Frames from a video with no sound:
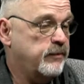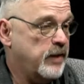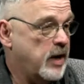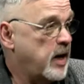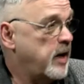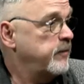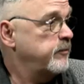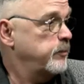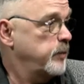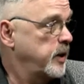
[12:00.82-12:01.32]

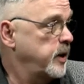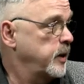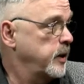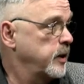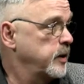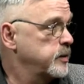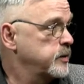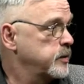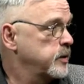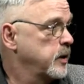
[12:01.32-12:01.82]
5
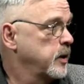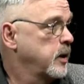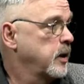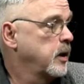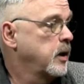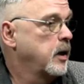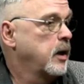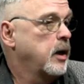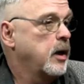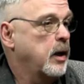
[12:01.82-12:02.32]
meetings.
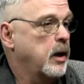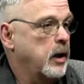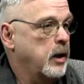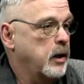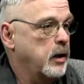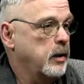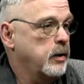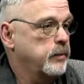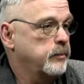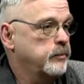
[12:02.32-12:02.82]

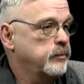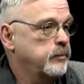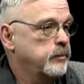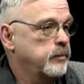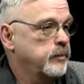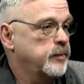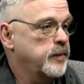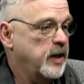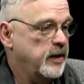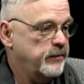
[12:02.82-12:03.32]

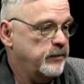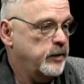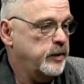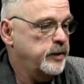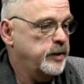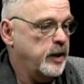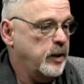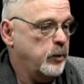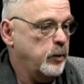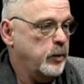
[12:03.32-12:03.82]

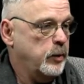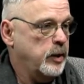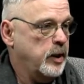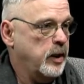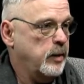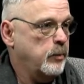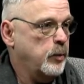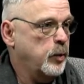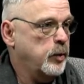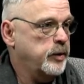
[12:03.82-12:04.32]
Thankfully, they were
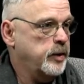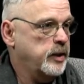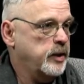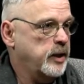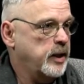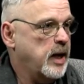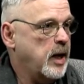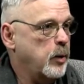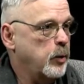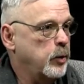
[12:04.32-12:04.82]
not more than
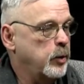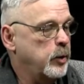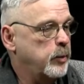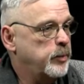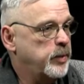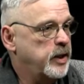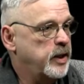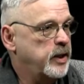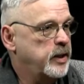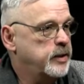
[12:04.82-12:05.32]
an hour
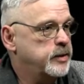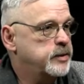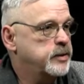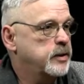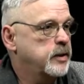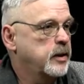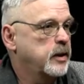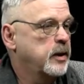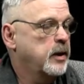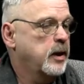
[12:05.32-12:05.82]

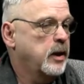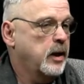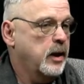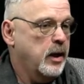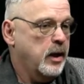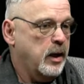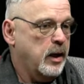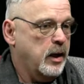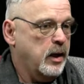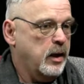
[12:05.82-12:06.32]
apiece.
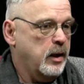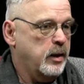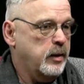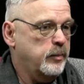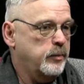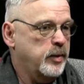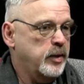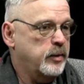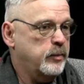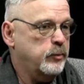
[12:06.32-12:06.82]

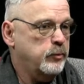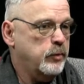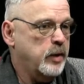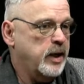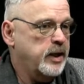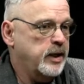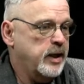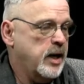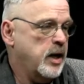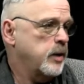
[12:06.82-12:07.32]
But
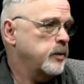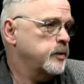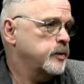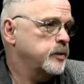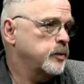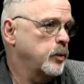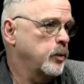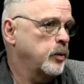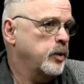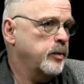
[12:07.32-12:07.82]
right now, the
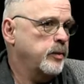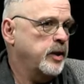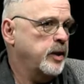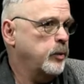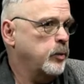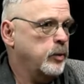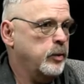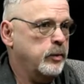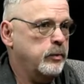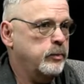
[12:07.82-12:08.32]
school
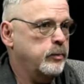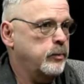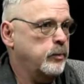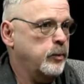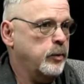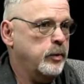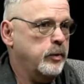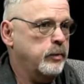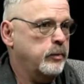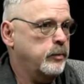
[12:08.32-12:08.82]
committee,
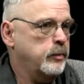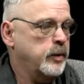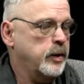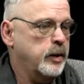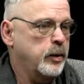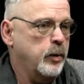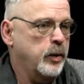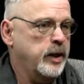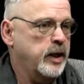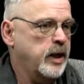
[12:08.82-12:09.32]
we're
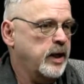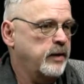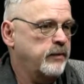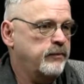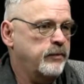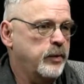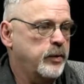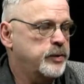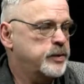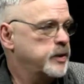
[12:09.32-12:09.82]
going
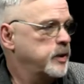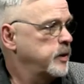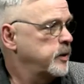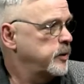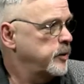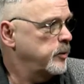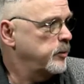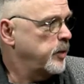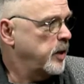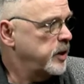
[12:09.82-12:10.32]
headfirst
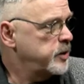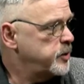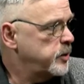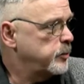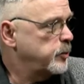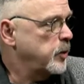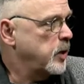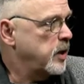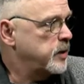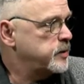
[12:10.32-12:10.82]
into the
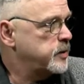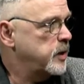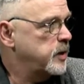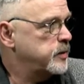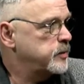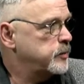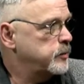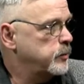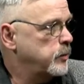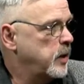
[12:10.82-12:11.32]
budget
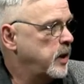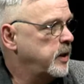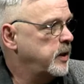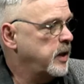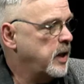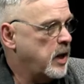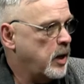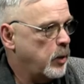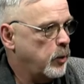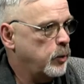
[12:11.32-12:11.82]
process. Right
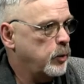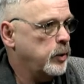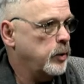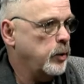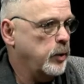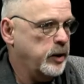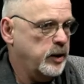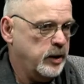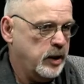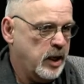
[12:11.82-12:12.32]
now, we're
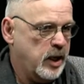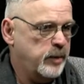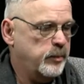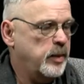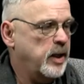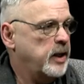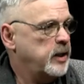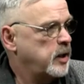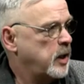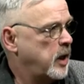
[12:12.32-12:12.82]
going line
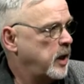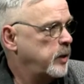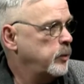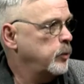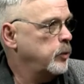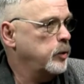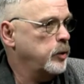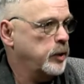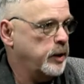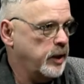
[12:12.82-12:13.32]
by
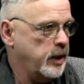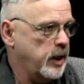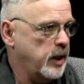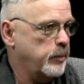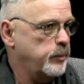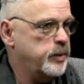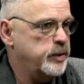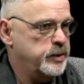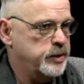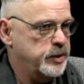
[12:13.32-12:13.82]
line. We're looking
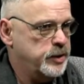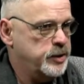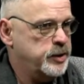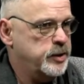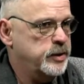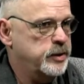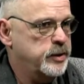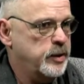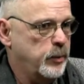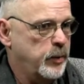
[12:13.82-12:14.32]
at
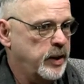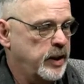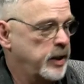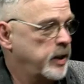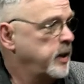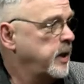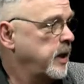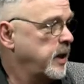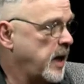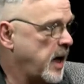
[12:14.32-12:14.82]
positions that we
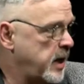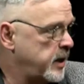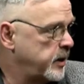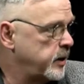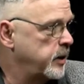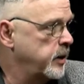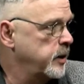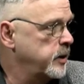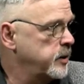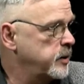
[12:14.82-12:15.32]
need to get
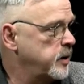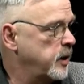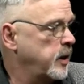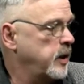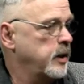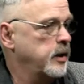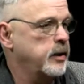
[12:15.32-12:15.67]
added in